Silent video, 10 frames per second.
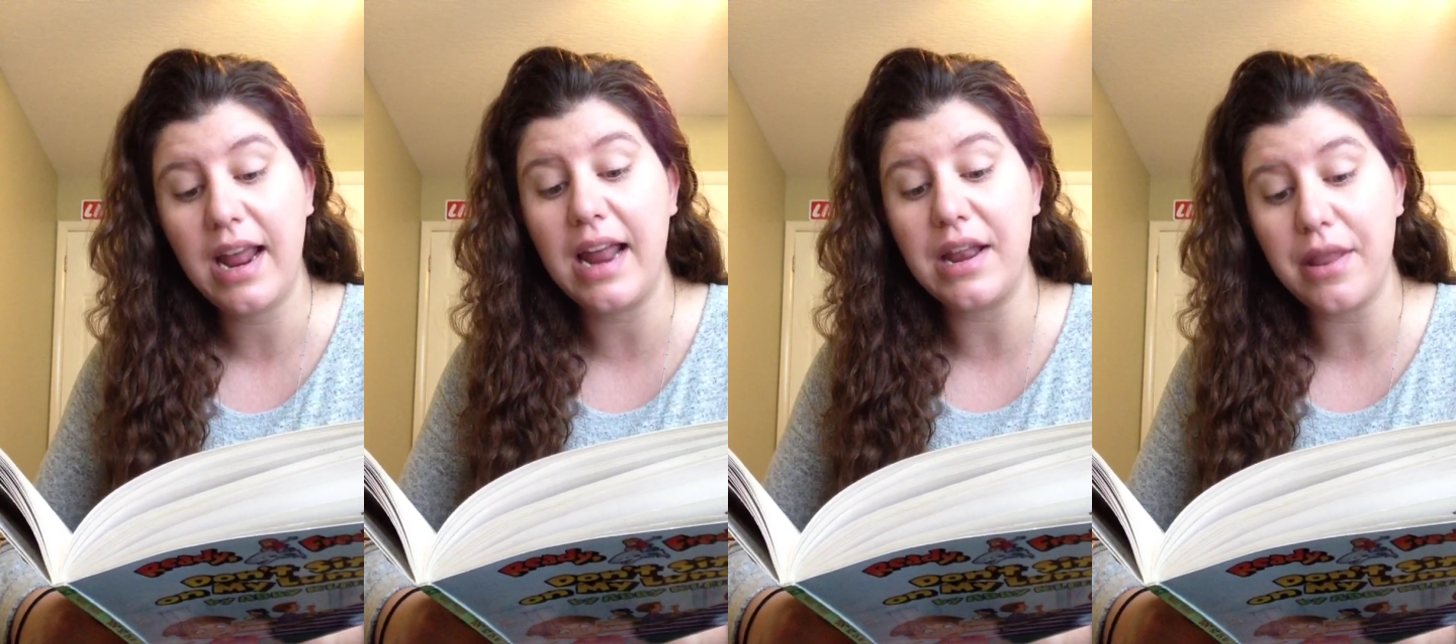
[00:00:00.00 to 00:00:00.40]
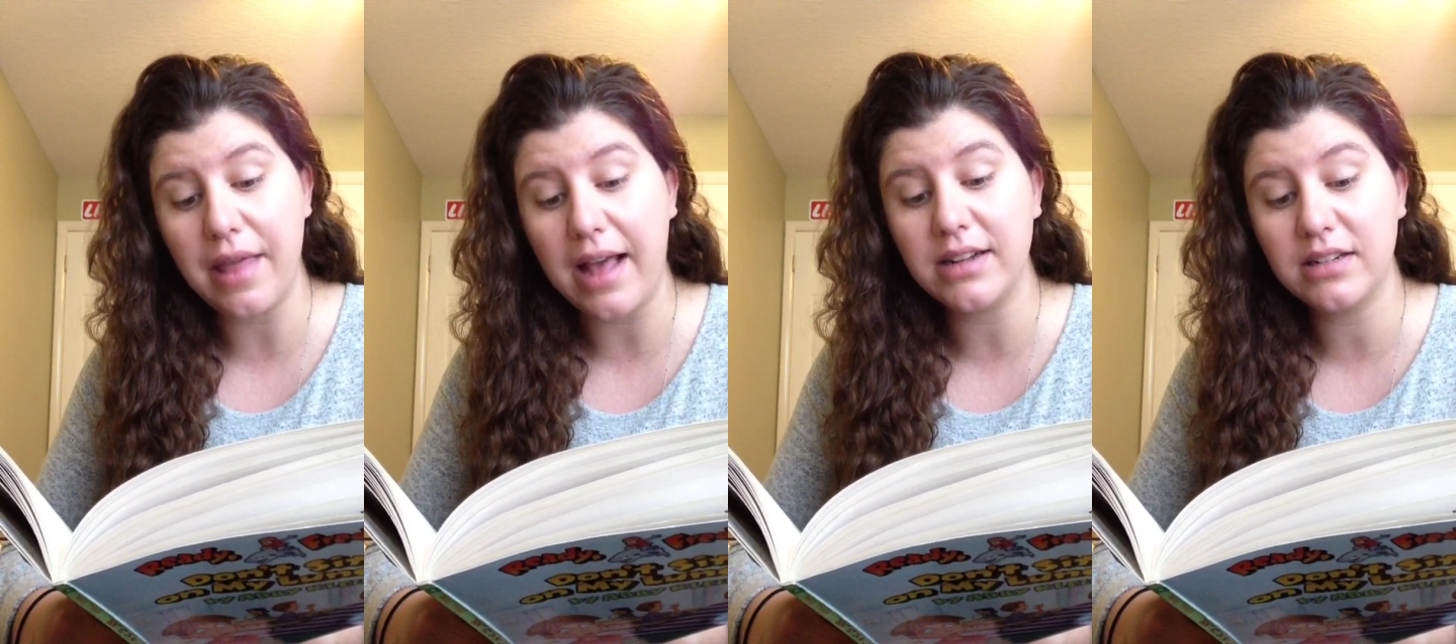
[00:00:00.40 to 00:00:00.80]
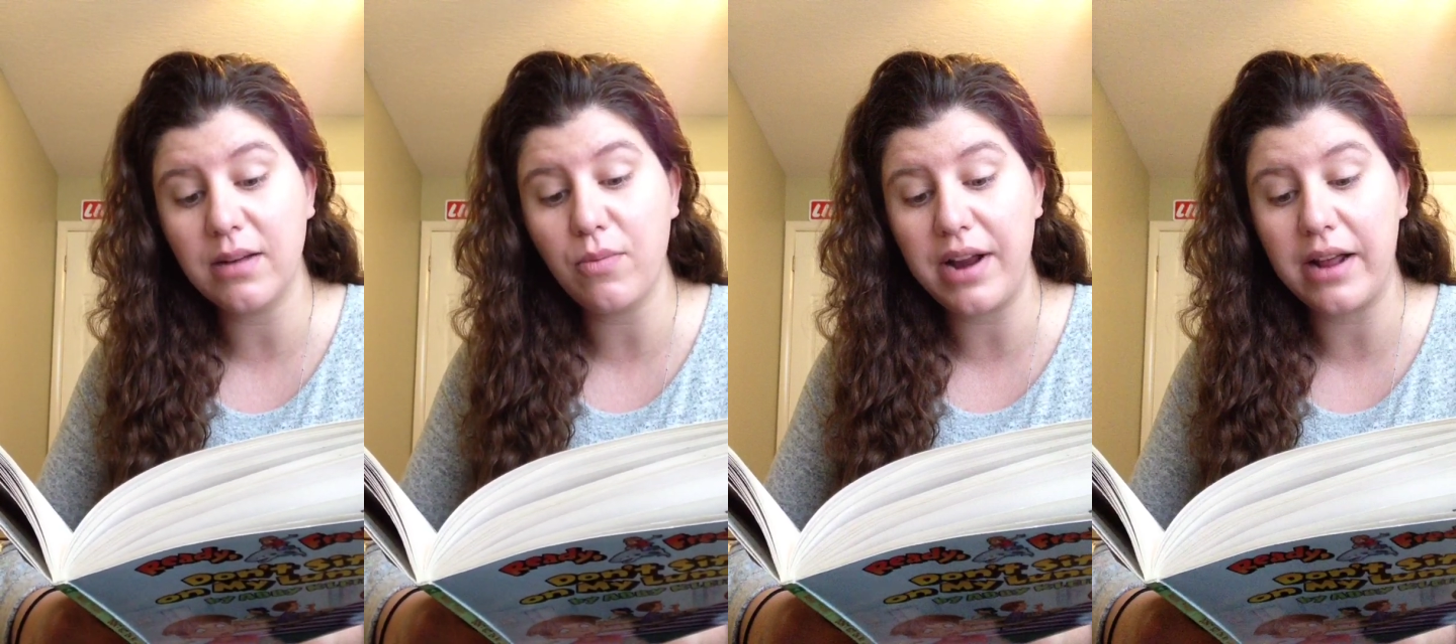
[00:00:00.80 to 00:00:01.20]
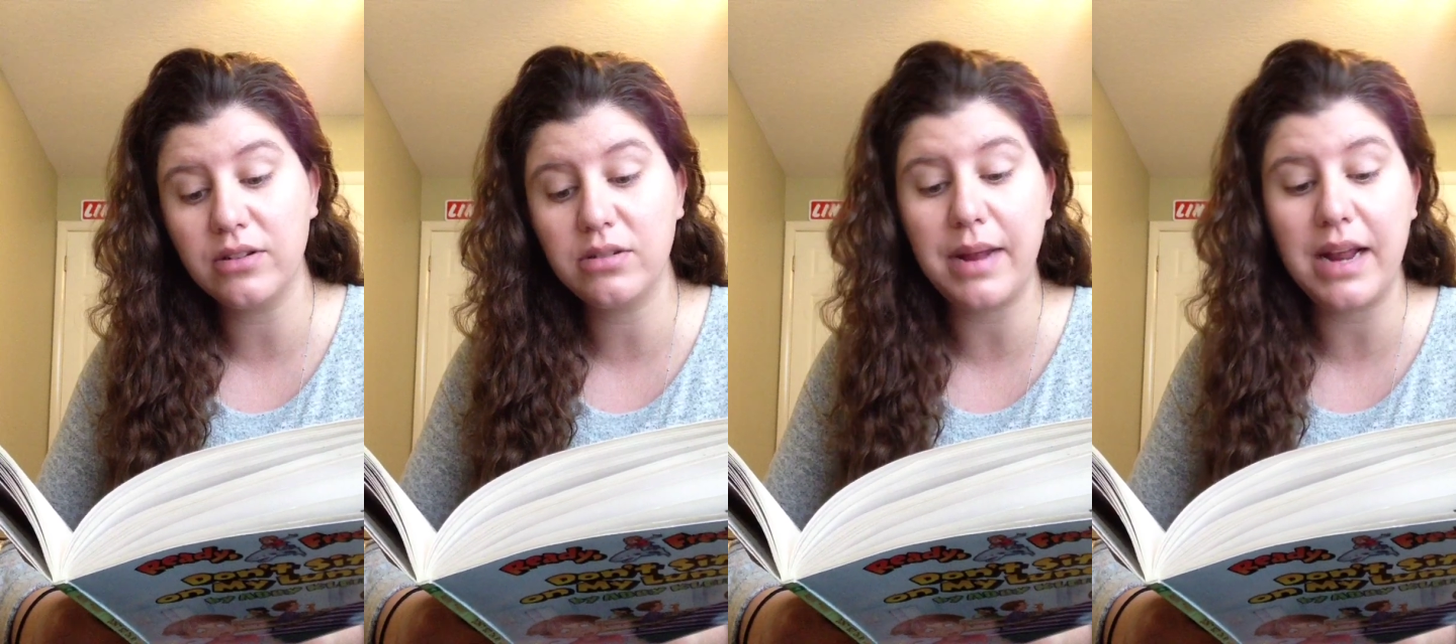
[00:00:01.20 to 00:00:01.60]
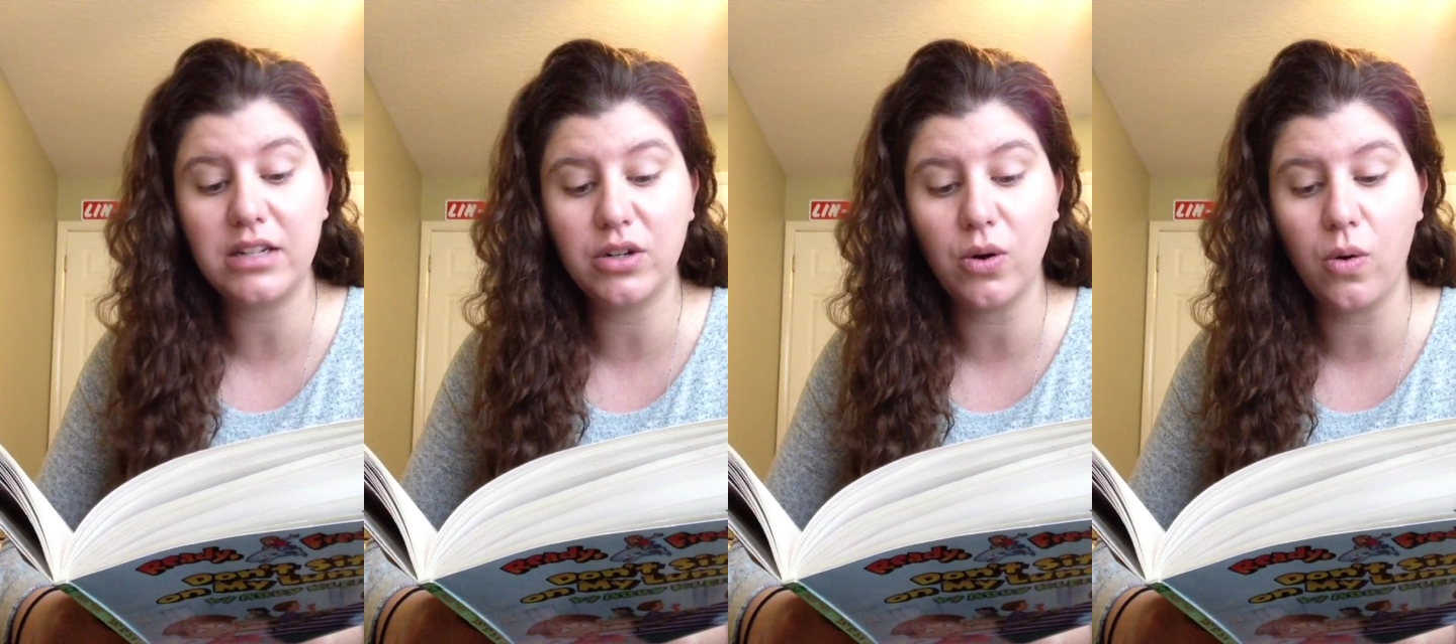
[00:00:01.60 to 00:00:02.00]
and that someone else
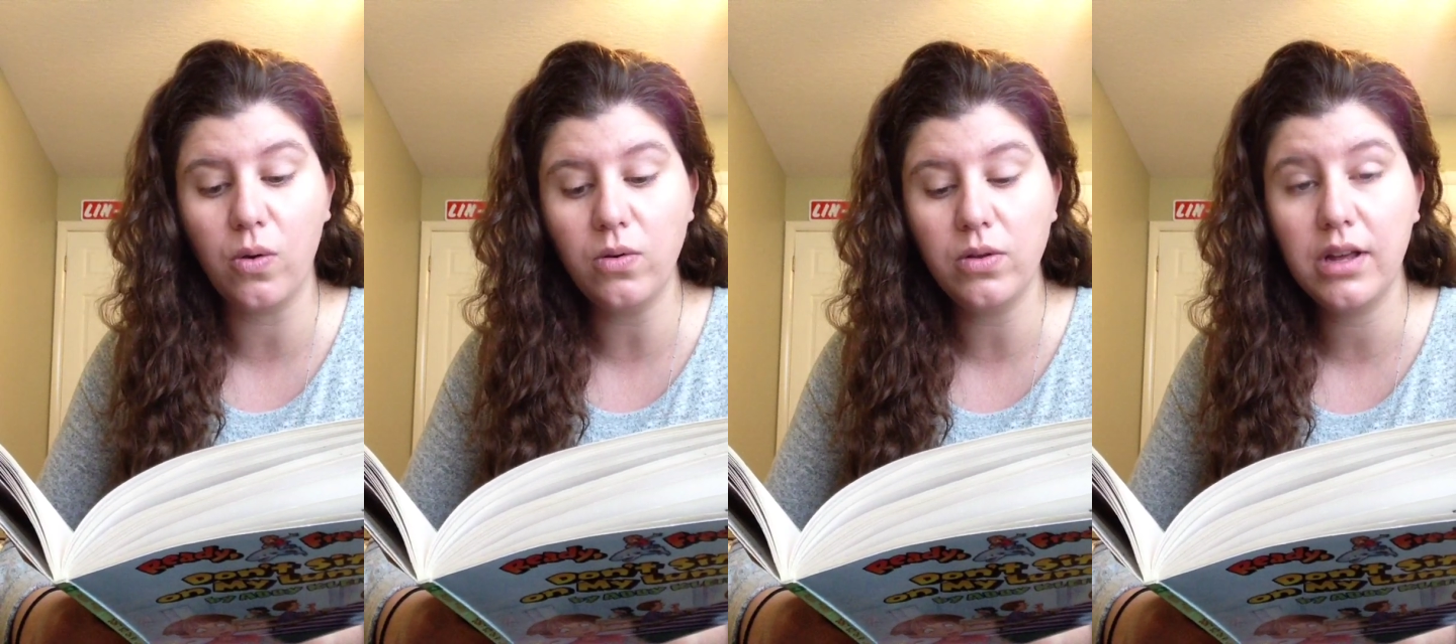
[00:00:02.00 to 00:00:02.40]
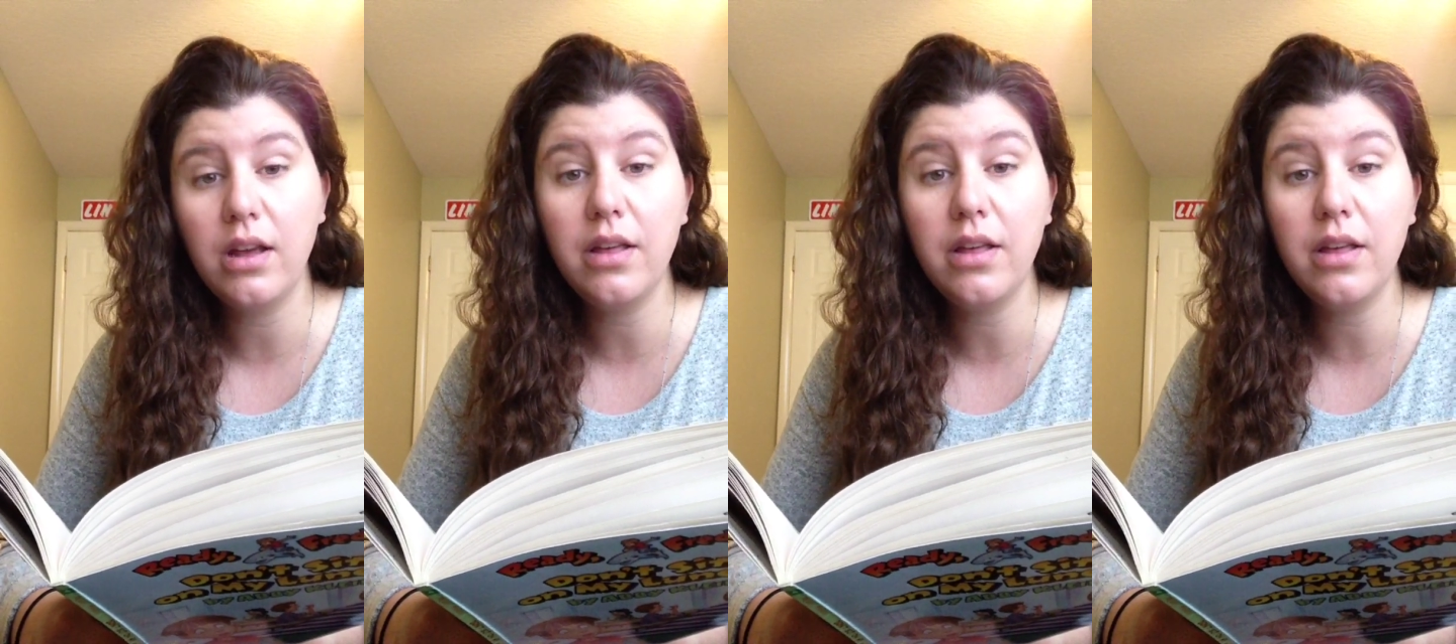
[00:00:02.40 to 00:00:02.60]
makes a goal,